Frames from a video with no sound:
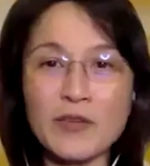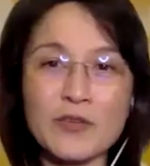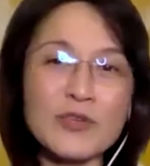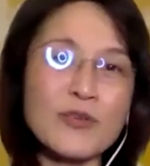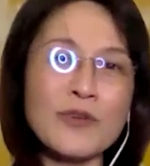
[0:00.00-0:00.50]

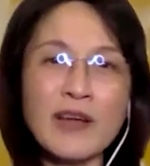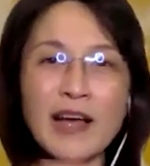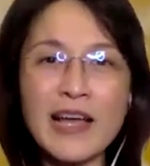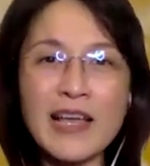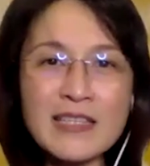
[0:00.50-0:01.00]
So
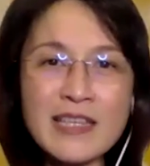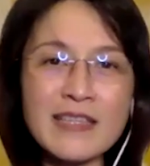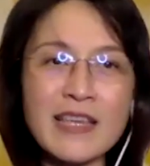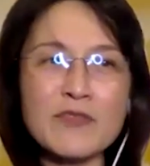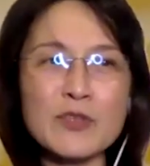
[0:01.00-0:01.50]
I guess
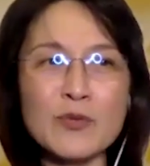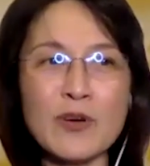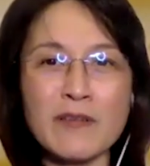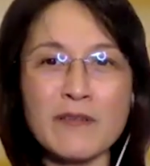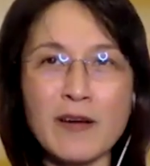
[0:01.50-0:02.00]
that gives you
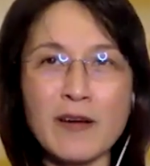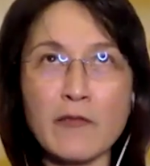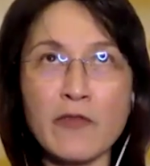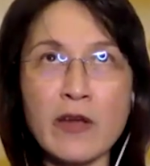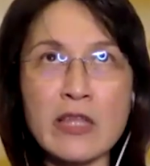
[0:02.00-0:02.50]
a
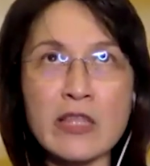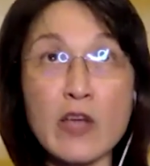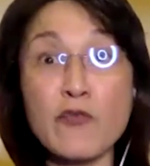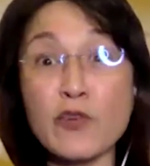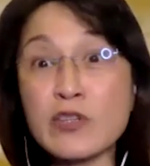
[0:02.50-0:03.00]
very
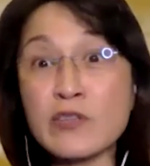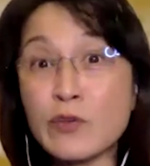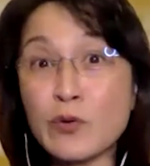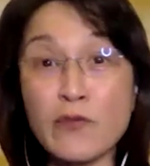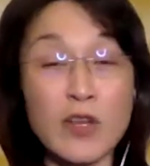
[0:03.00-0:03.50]
diverse
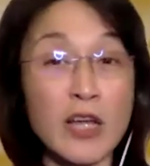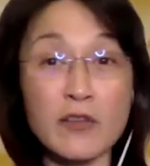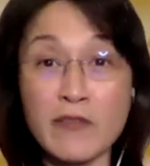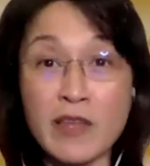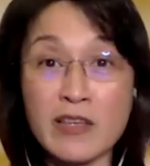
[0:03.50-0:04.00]
view of a lot
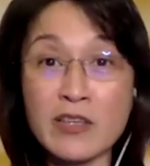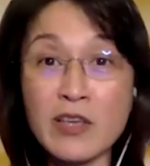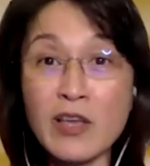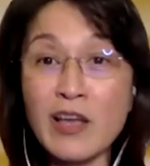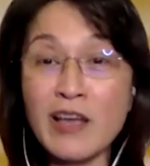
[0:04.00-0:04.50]
of things.
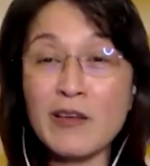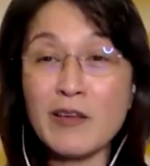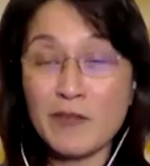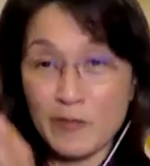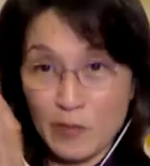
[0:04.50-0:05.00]

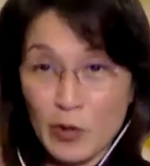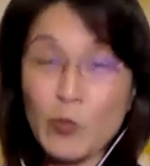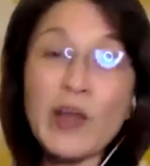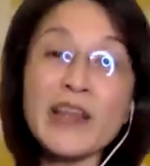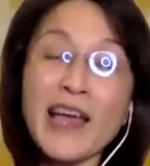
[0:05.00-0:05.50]

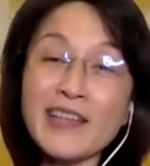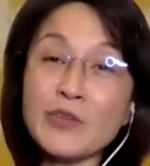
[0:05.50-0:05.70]
On one hand, you